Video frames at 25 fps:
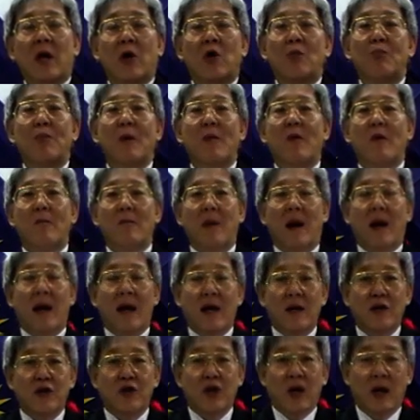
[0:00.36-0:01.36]
good people of
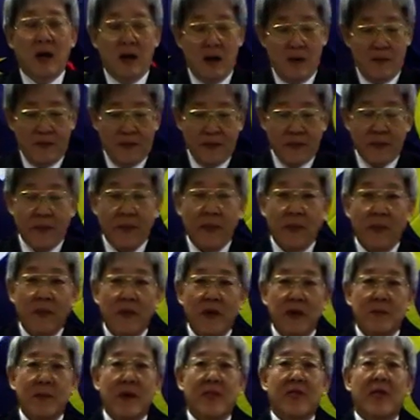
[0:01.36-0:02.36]
Malaysia.
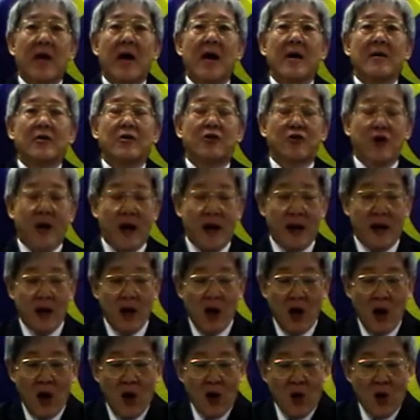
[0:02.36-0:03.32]
This is Matthias Chang,